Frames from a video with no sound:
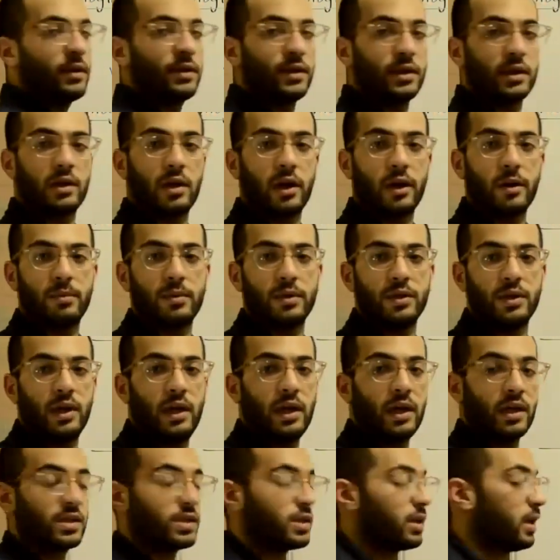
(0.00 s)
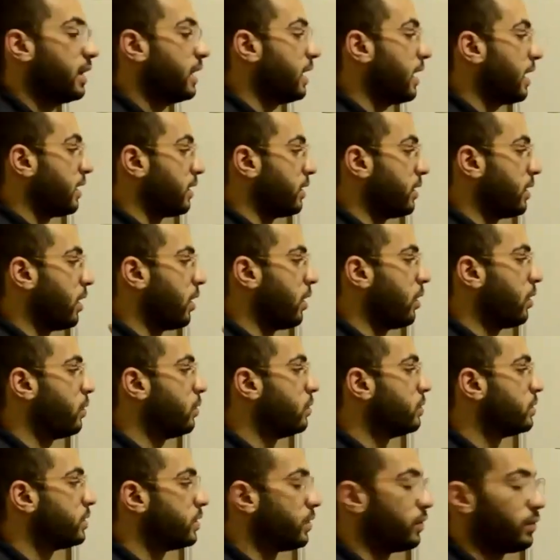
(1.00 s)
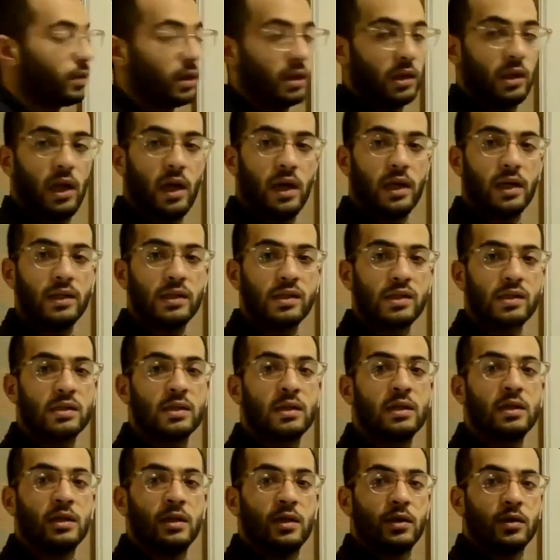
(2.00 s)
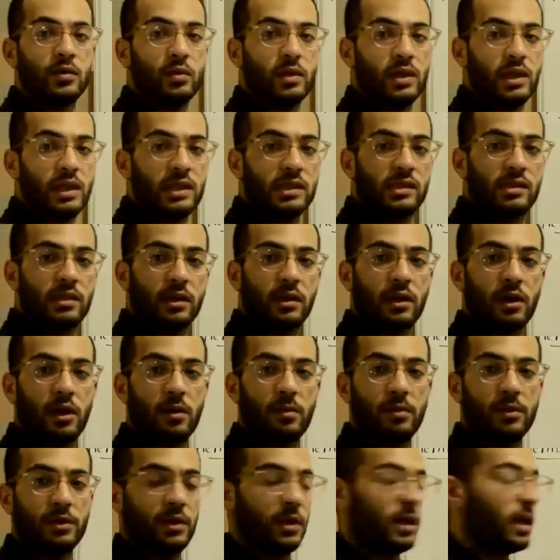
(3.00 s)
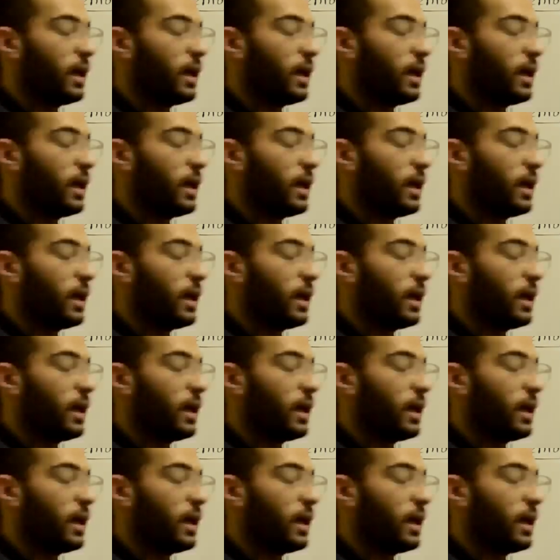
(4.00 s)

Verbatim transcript: out the carbon dioxide and go to the lungs release the carbon